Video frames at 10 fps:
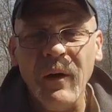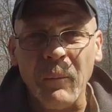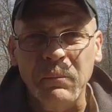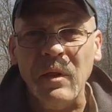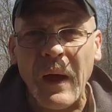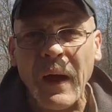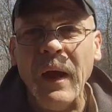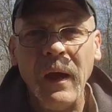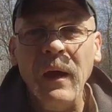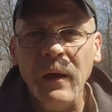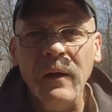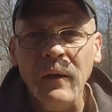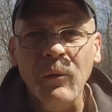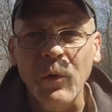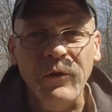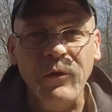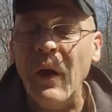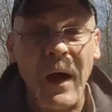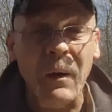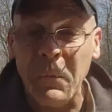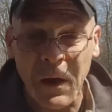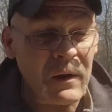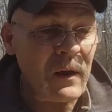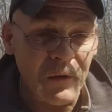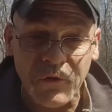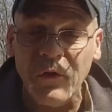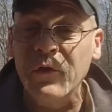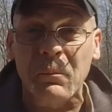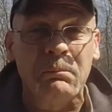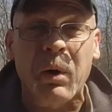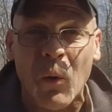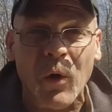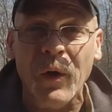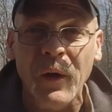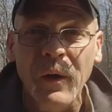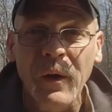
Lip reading: A blank. Which, I mean, is just a board.